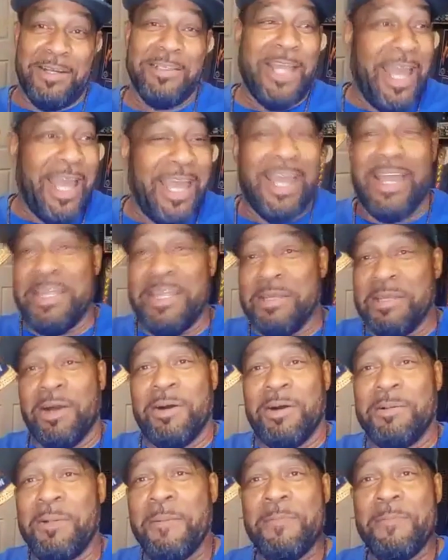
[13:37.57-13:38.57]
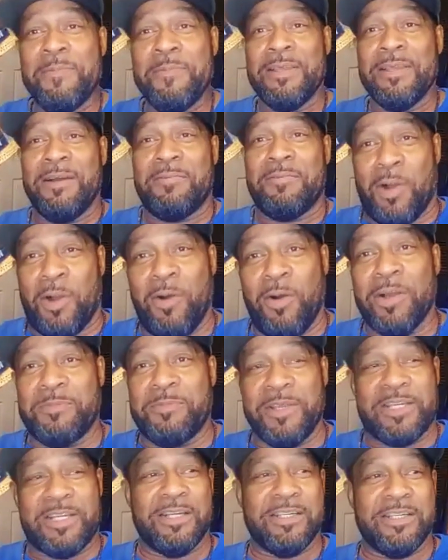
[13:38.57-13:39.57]
yeah, of course,
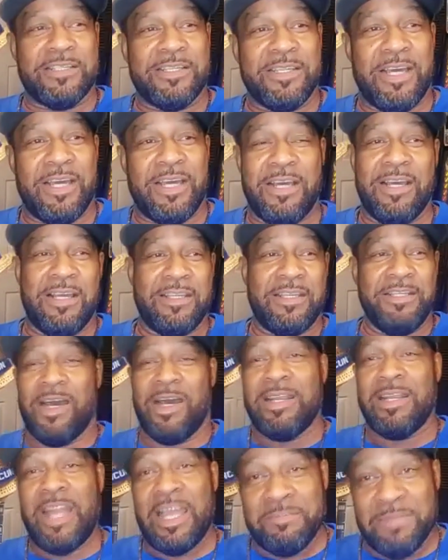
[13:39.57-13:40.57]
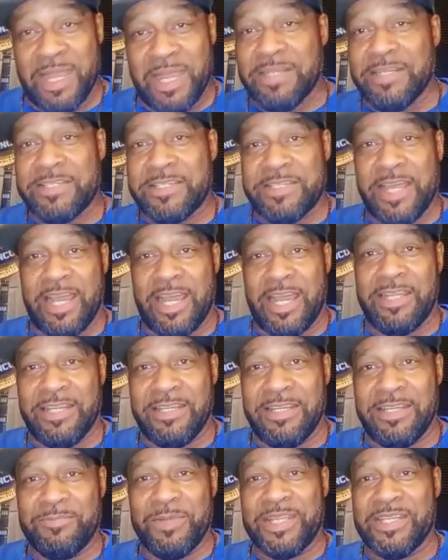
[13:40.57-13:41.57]
because I like Megan Thee Stallion,
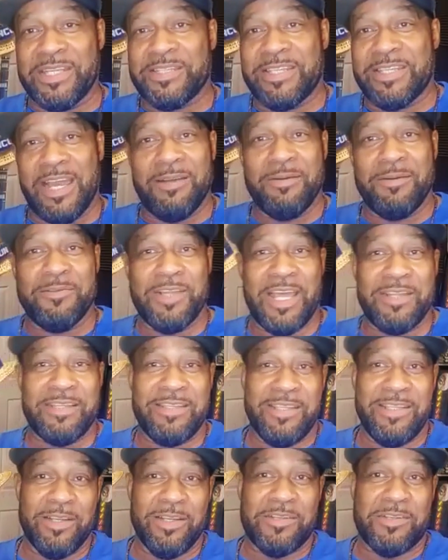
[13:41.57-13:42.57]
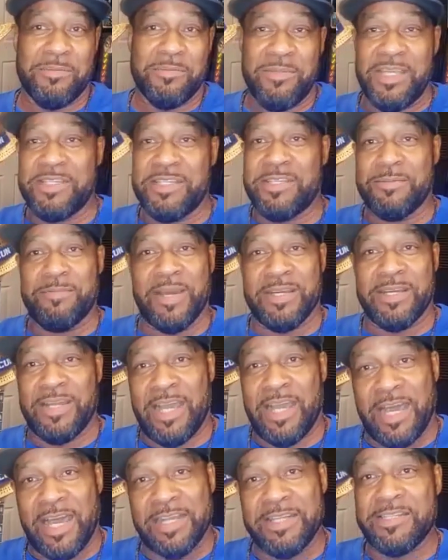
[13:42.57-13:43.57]
and Megan Thee Stallion, to me, she's about the
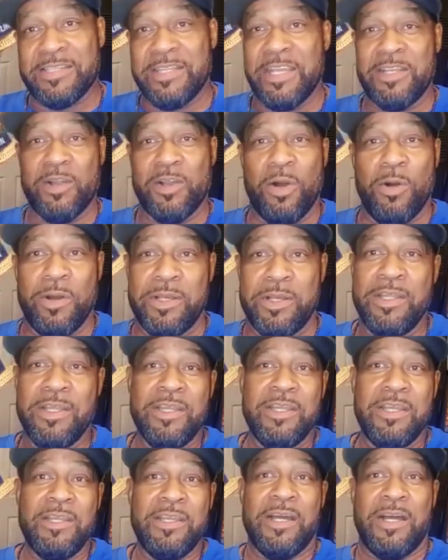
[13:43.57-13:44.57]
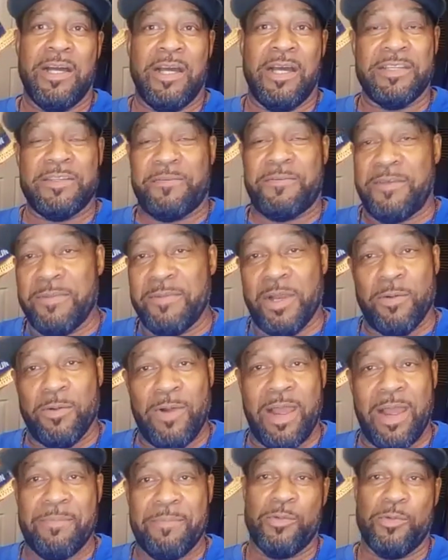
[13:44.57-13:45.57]
hottest thing going as a female
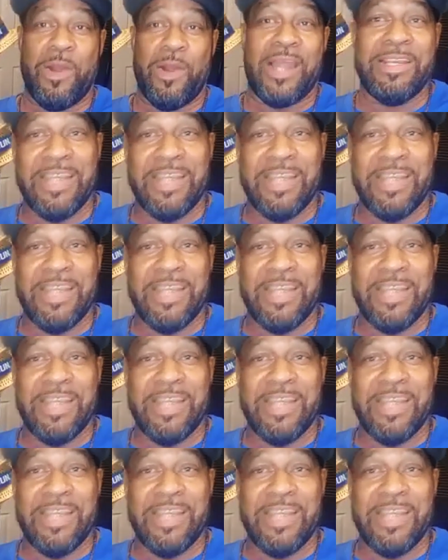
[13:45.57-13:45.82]
rapper right